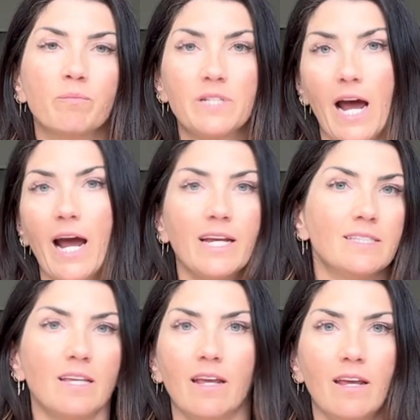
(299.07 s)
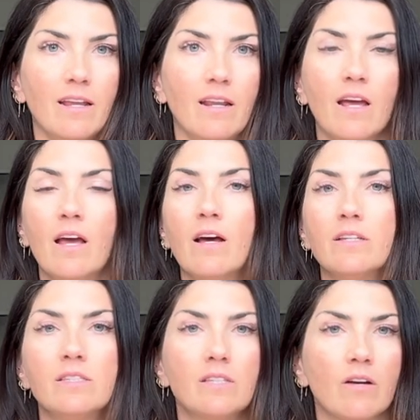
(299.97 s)
ties in
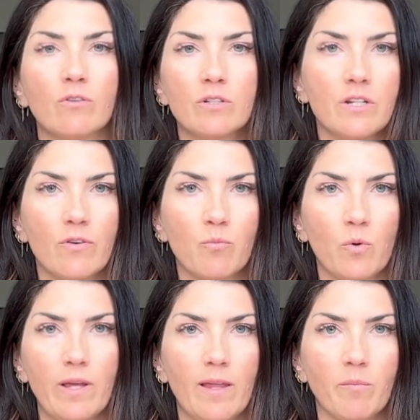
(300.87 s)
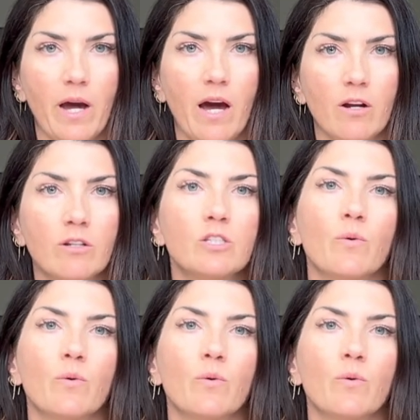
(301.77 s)
several different breathing patterns.